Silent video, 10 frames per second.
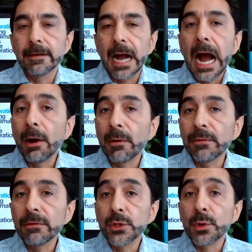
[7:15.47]

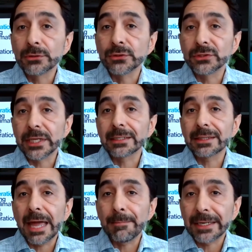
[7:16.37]
how you understand
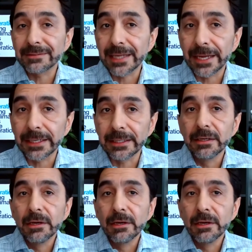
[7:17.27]
climate anxiety